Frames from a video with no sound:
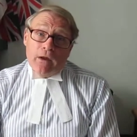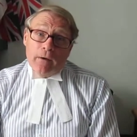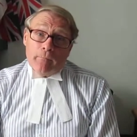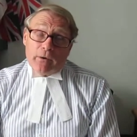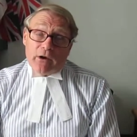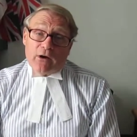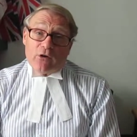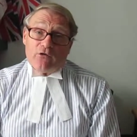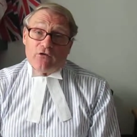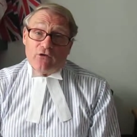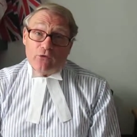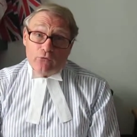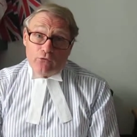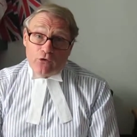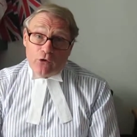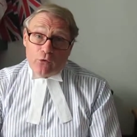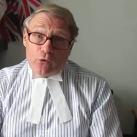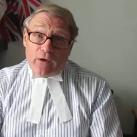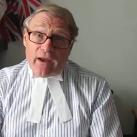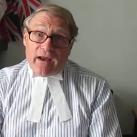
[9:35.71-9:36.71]
because you
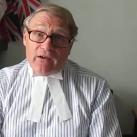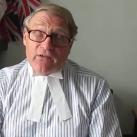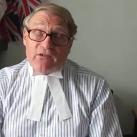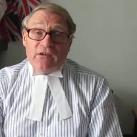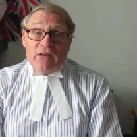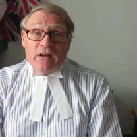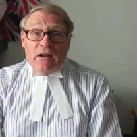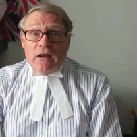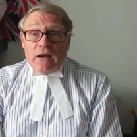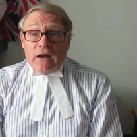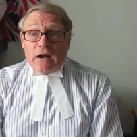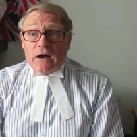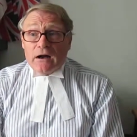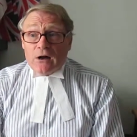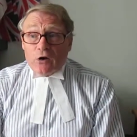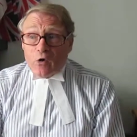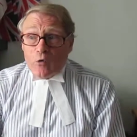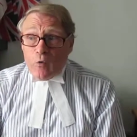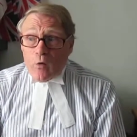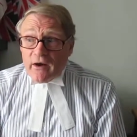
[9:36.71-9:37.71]
do get
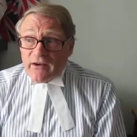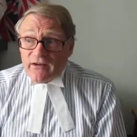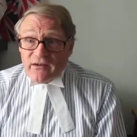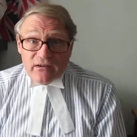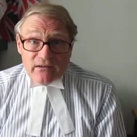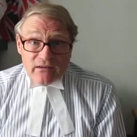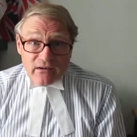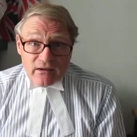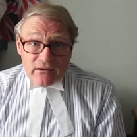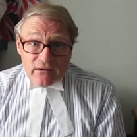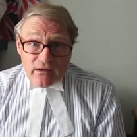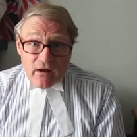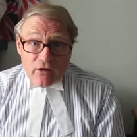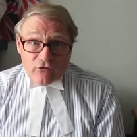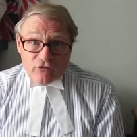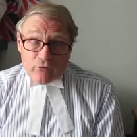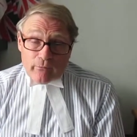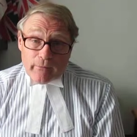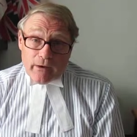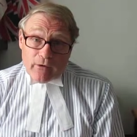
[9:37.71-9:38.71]
quite a
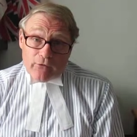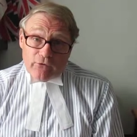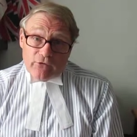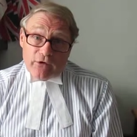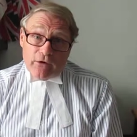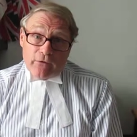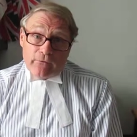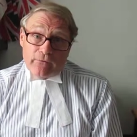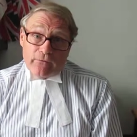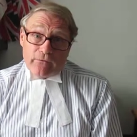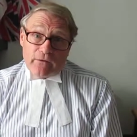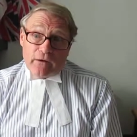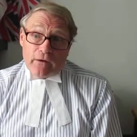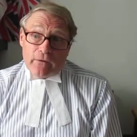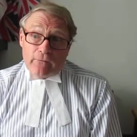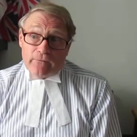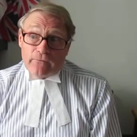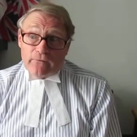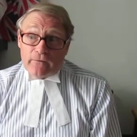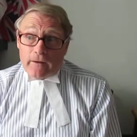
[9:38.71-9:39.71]
large amount
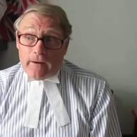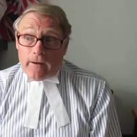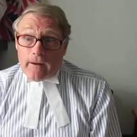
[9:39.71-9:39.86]
of